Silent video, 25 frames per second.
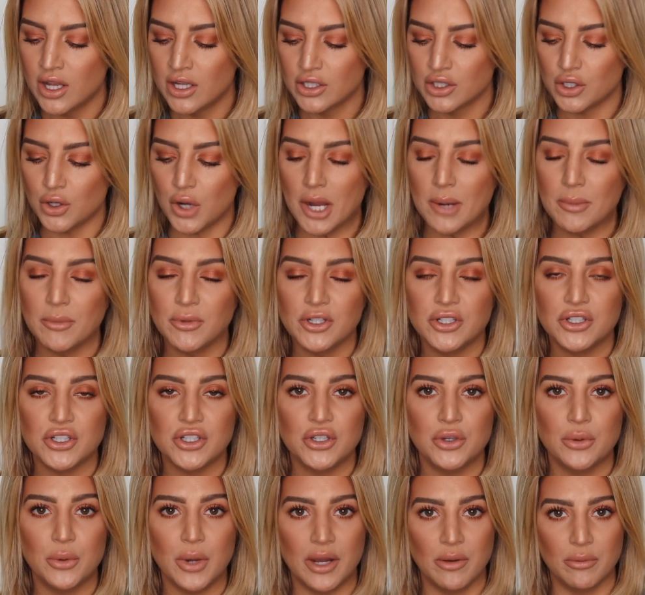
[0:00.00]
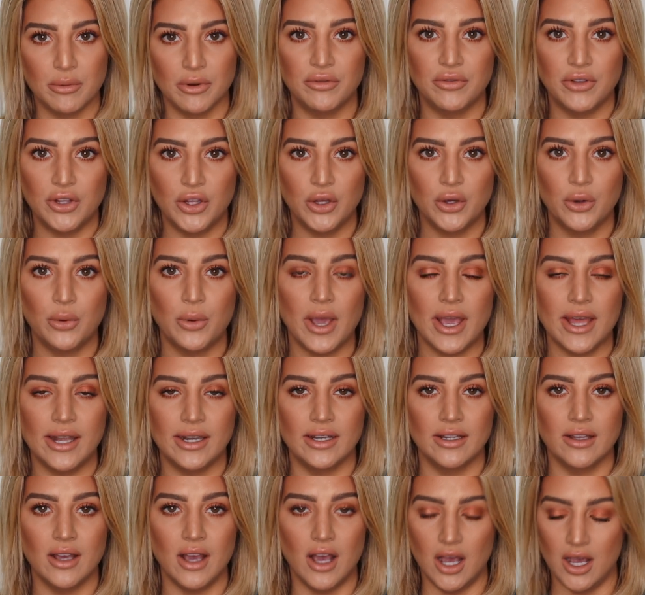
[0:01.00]
So I'm going to do a review
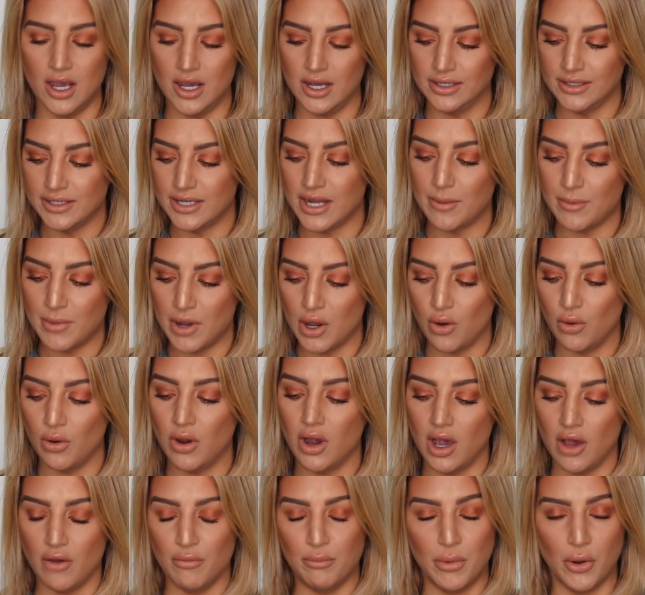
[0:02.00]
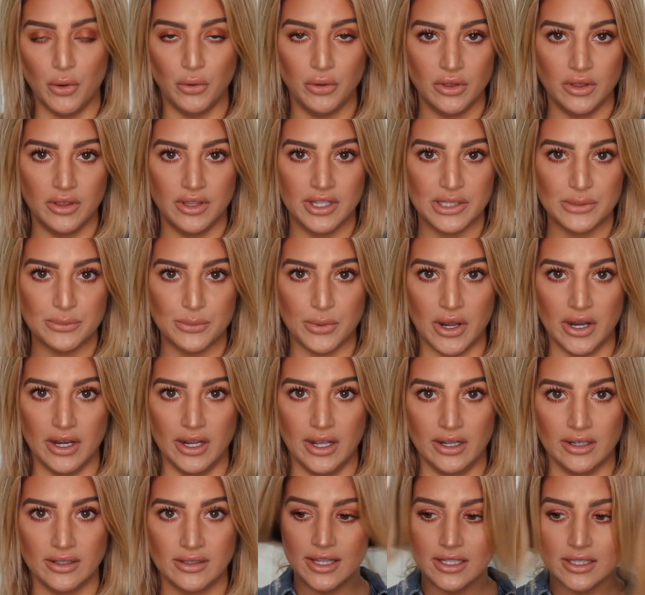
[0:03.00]
and a demo of both of these
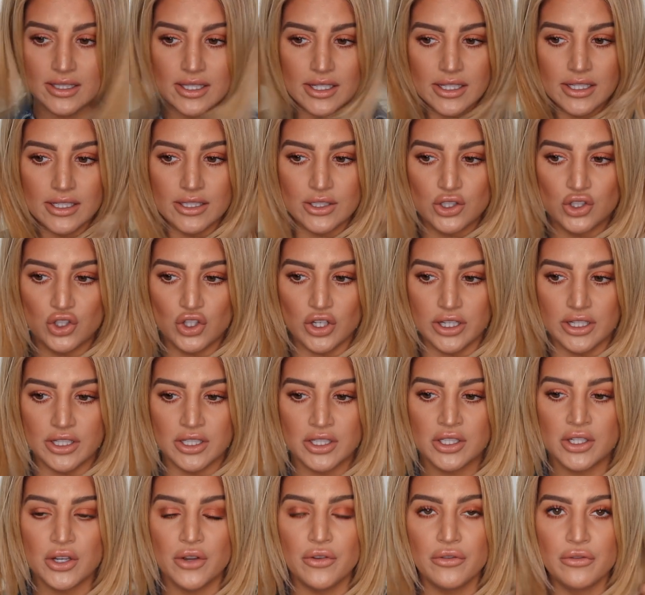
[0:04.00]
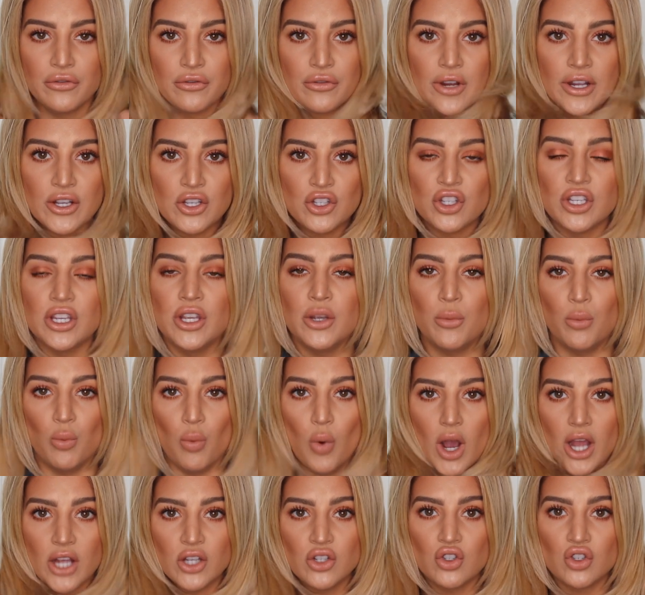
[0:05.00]
products. This is just freshly
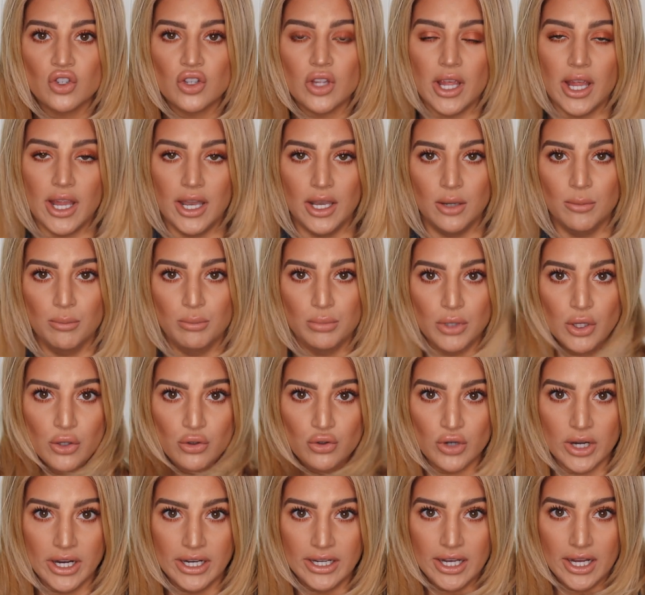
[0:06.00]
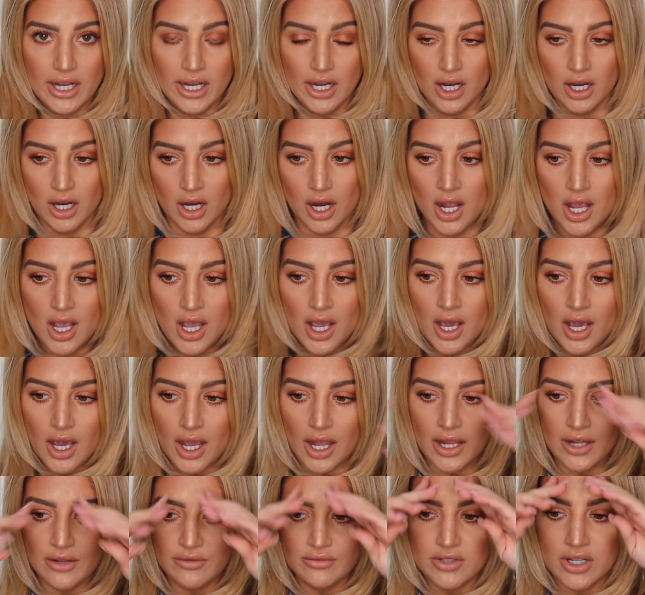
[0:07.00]
washed and blow dried hair.
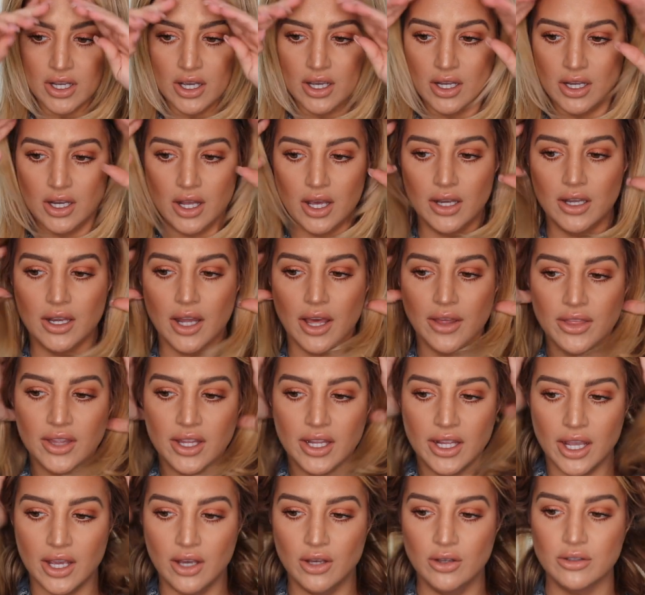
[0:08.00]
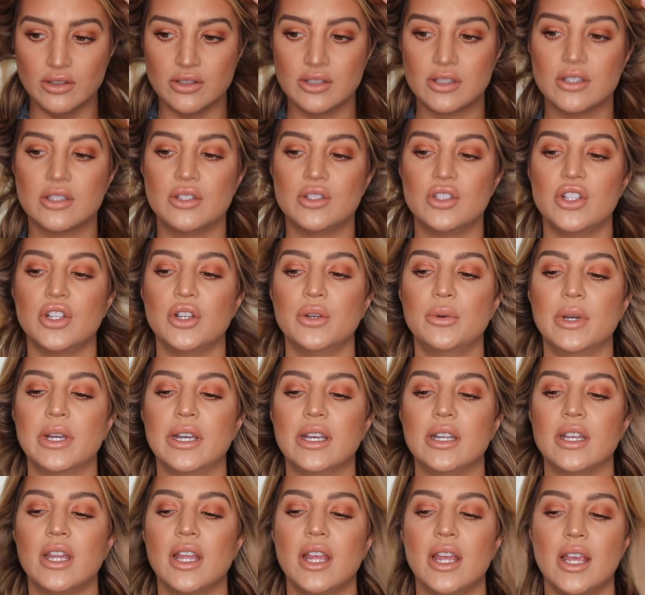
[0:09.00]
I have done nothing else to
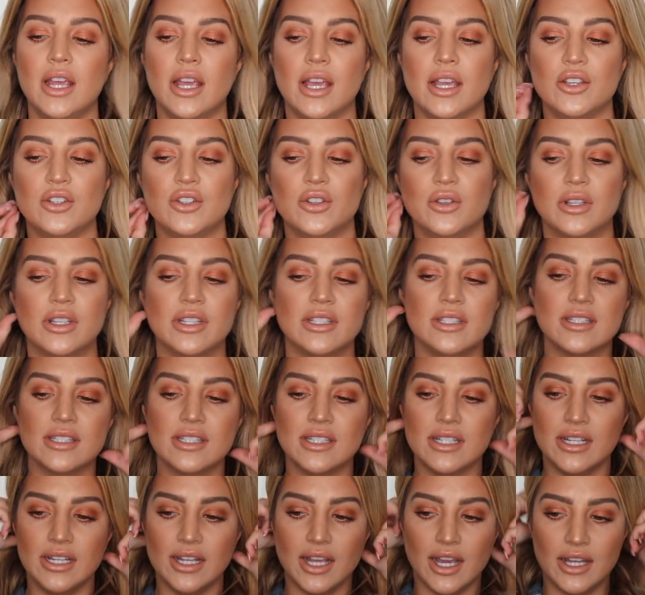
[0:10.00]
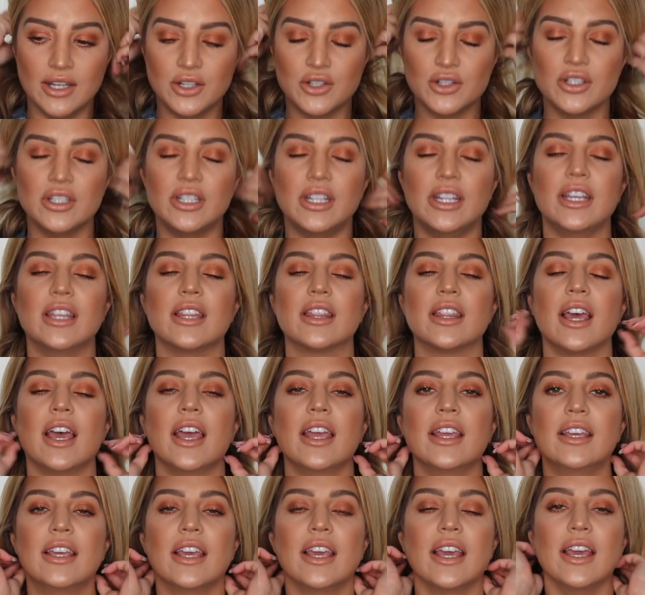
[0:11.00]
it. As you can see underneath,
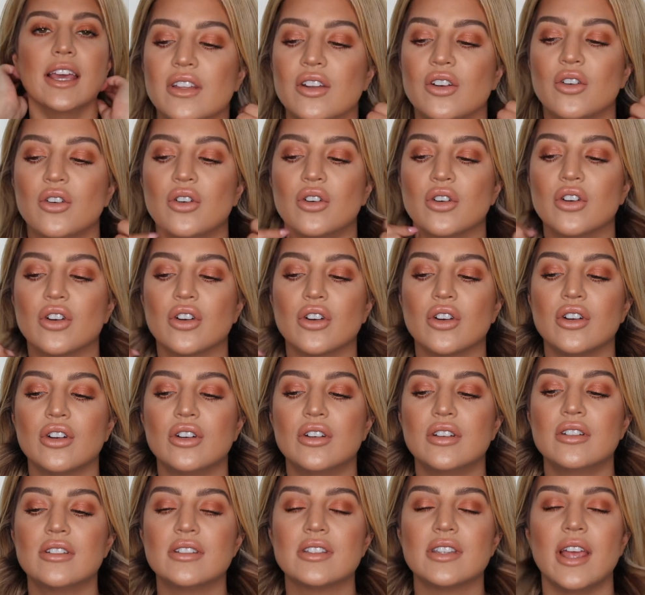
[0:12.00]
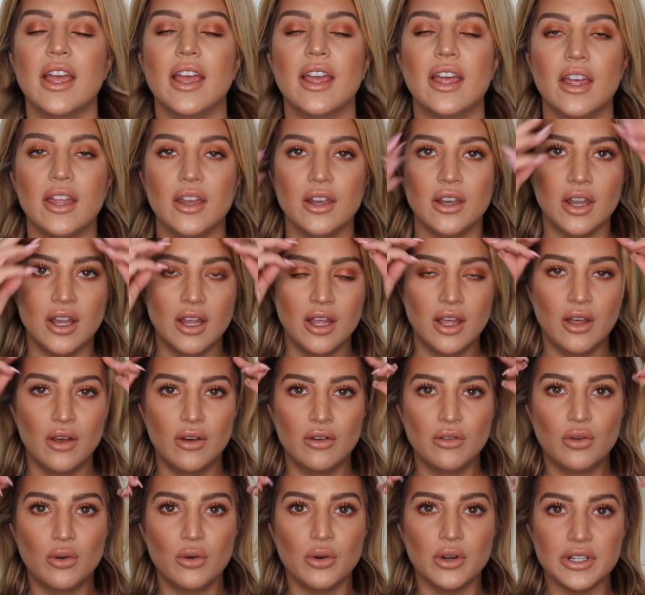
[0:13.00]
I get little curls and
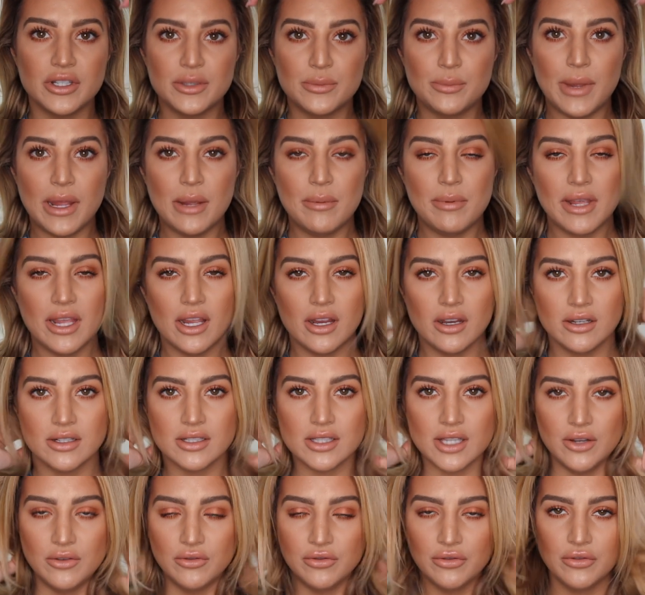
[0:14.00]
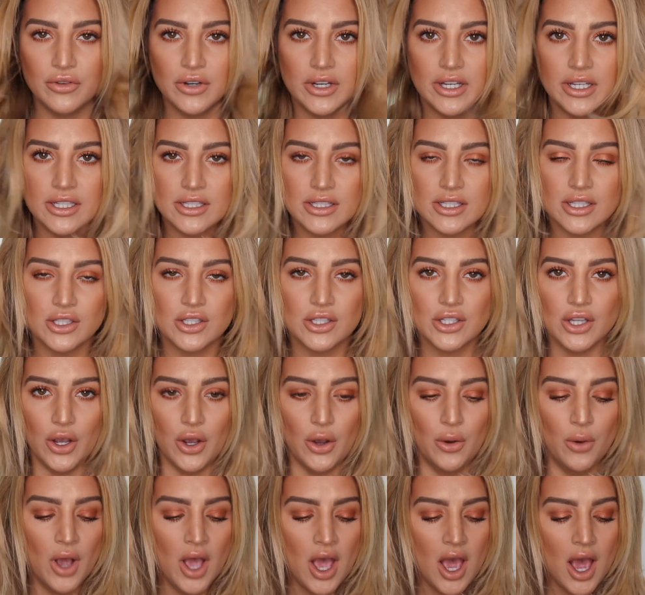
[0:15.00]
of course baby hairs and frizz.
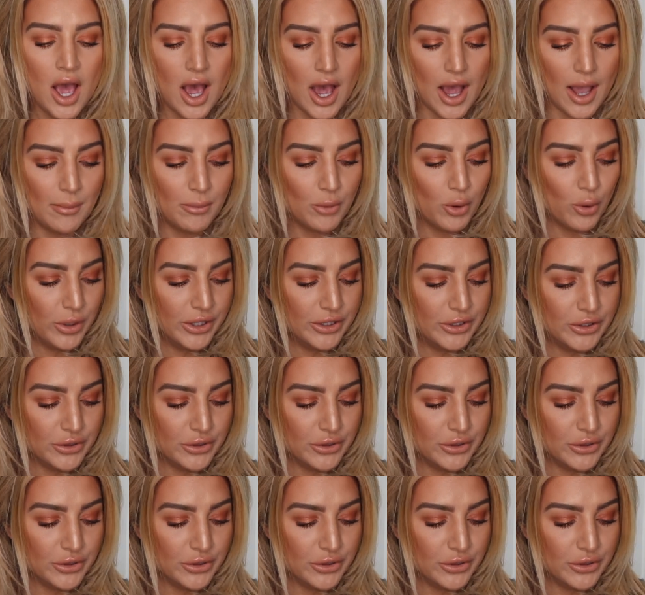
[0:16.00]
So I'm going